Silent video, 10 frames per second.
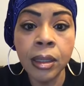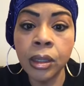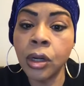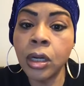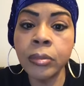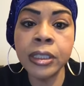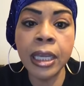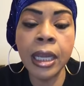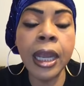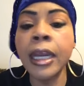You know what I'm
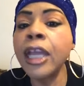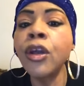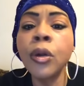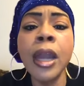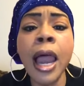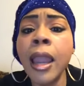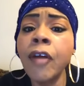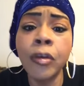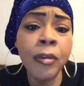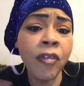saying? And they know that I
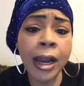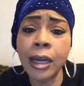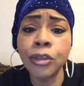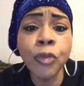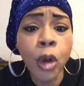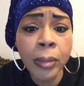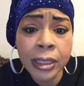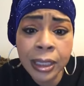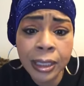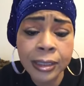love them. If I got to throw them a
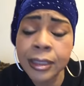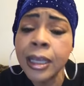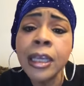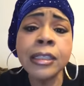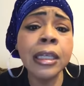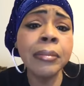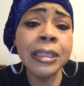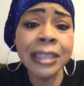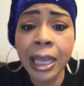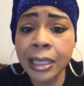kiss, send them a
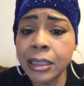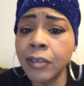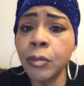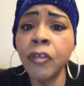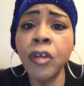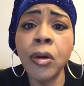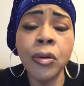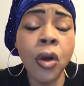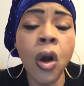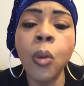text, give them a phone
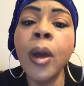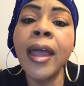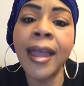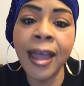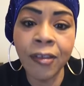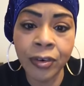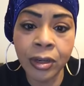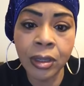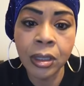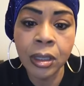call, whatever.